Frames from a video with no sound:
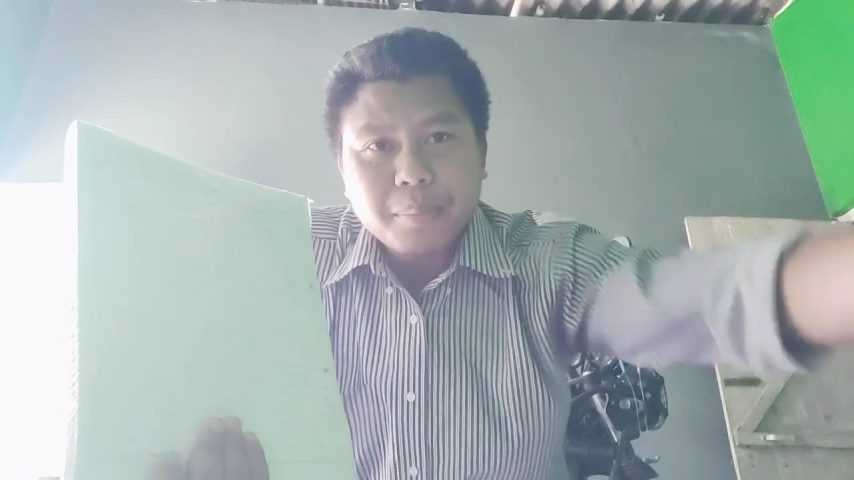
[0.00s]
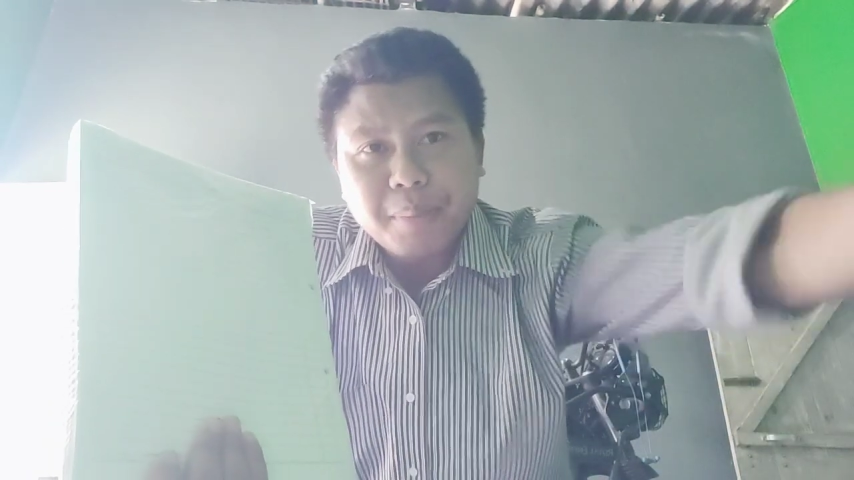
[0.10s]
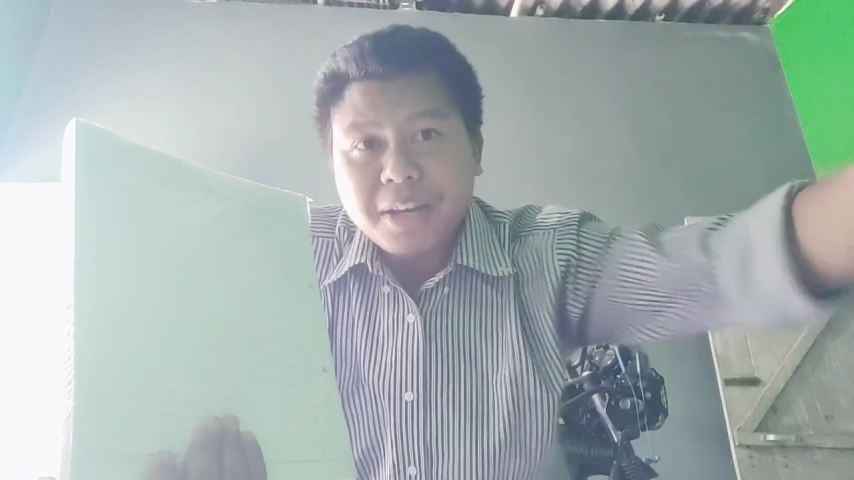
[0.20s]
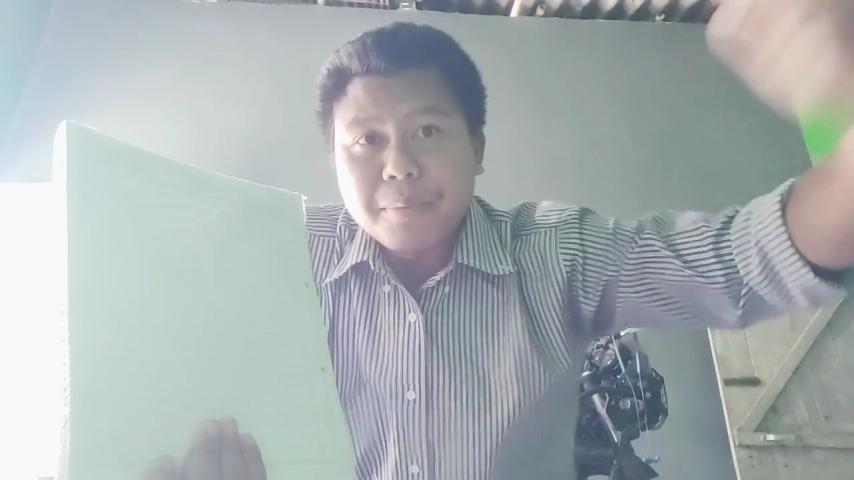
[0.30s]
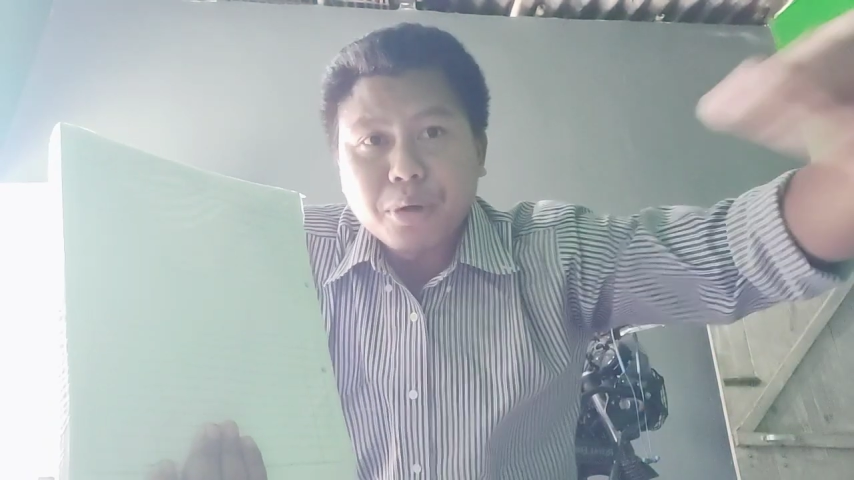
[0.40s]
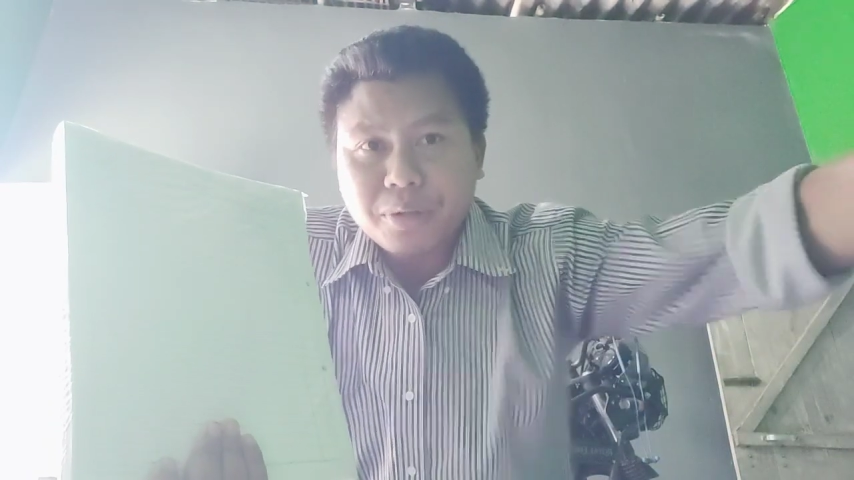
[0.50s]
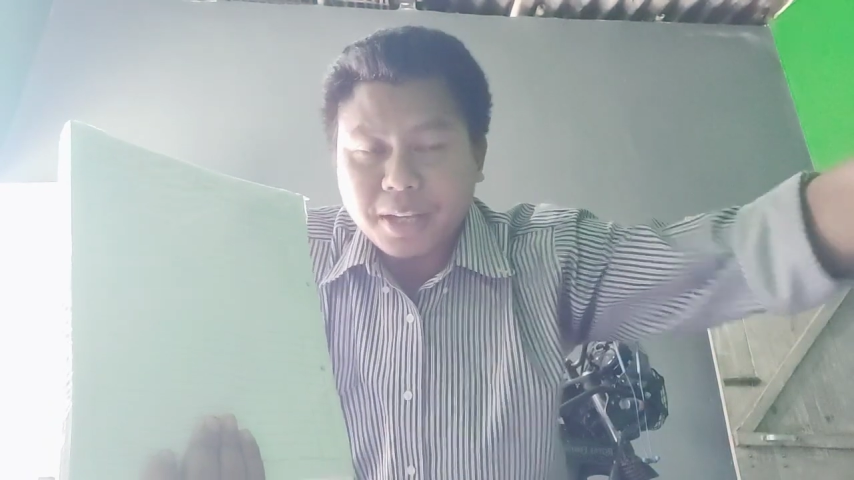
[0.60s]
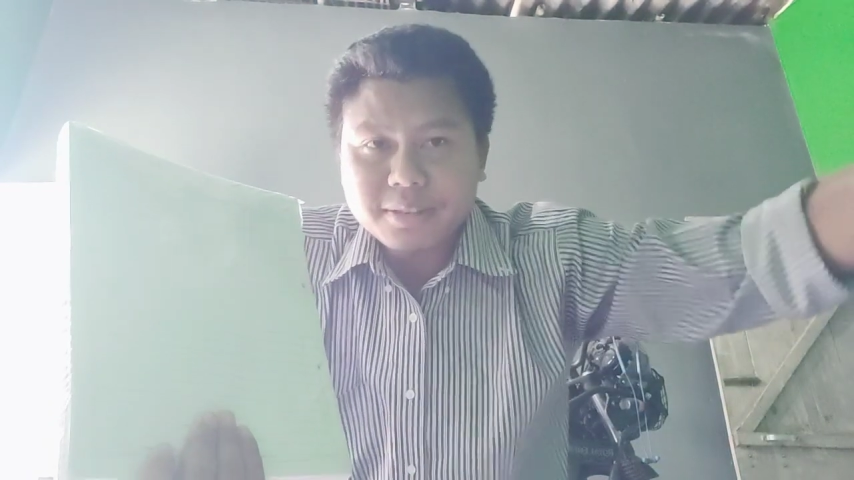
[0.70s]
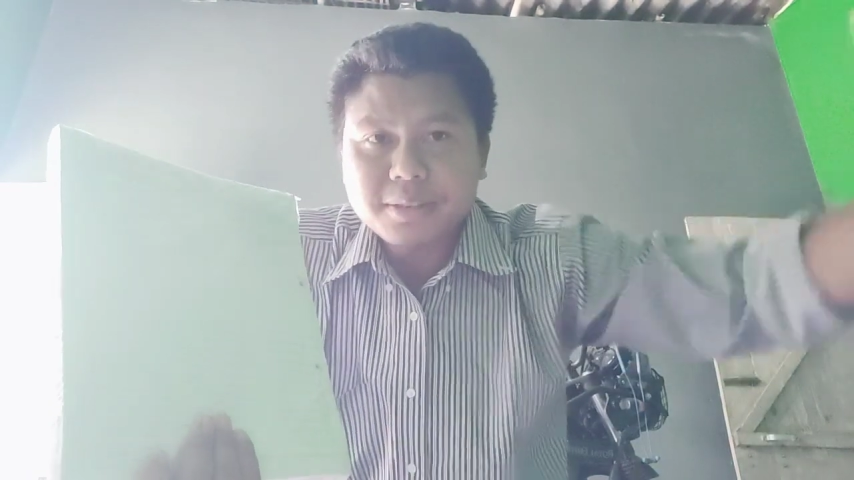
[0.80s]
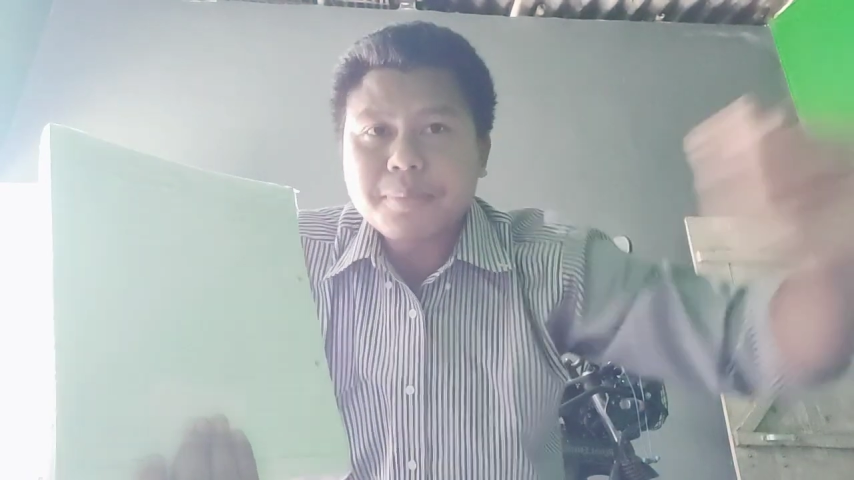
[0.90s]
many more
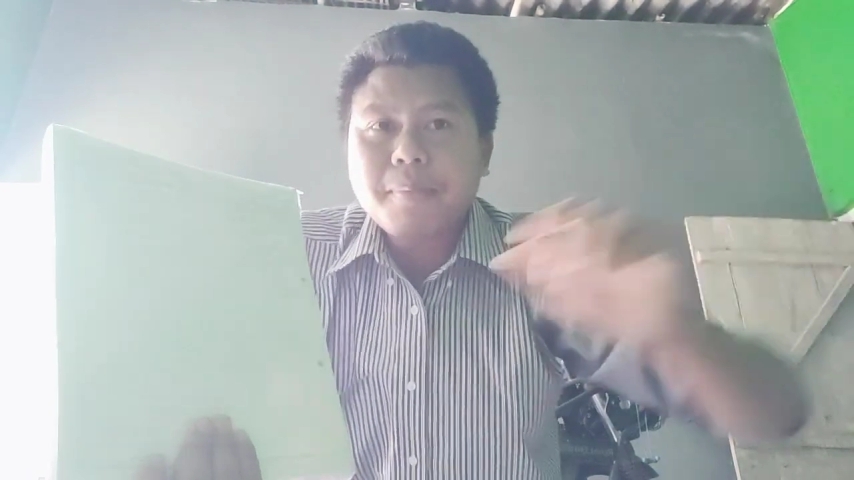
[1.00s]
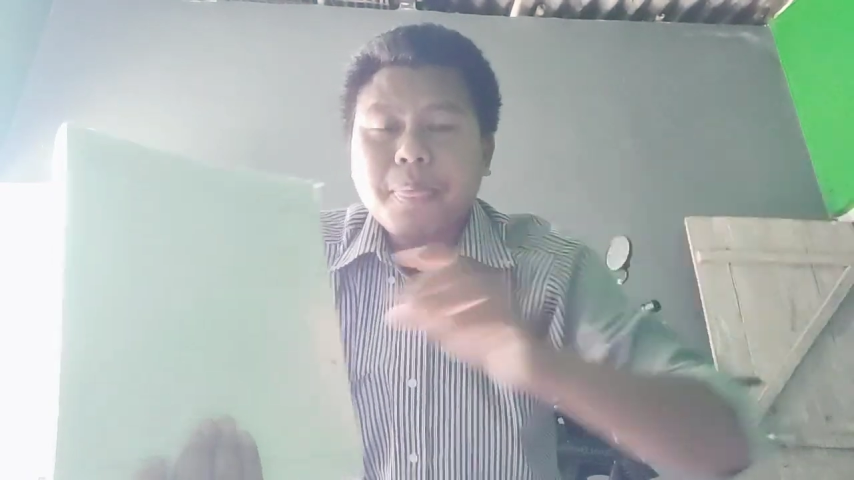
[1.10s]
things.